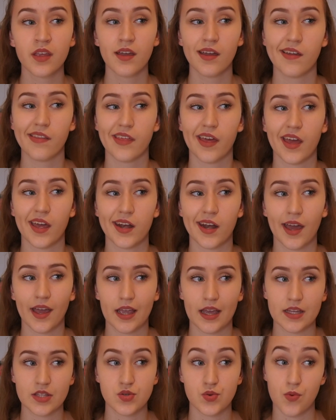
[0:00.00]
And then I
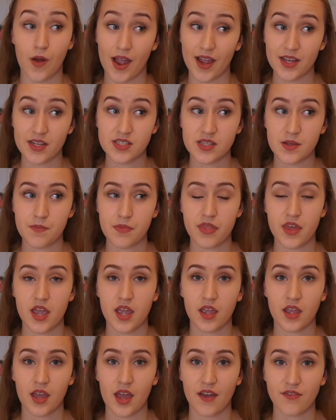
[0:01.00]
had to write
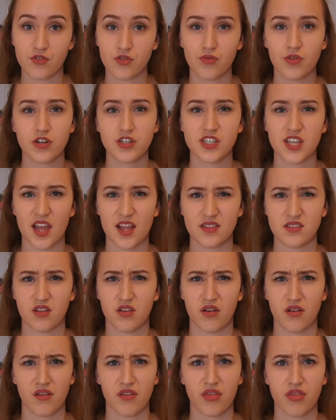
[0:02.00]
something afterwards,
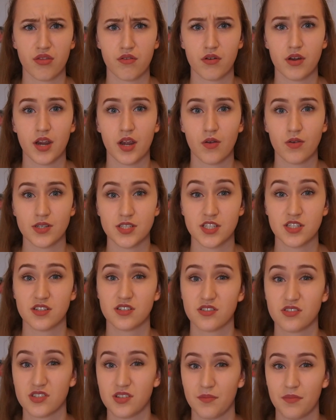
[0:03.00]
answer 3 questions
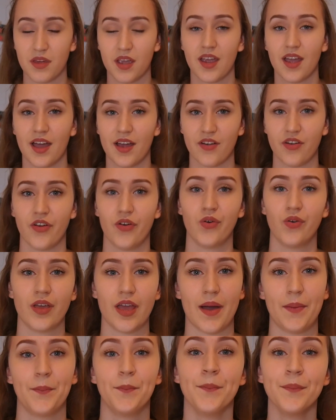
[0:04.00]
or something, I don't know, yeah.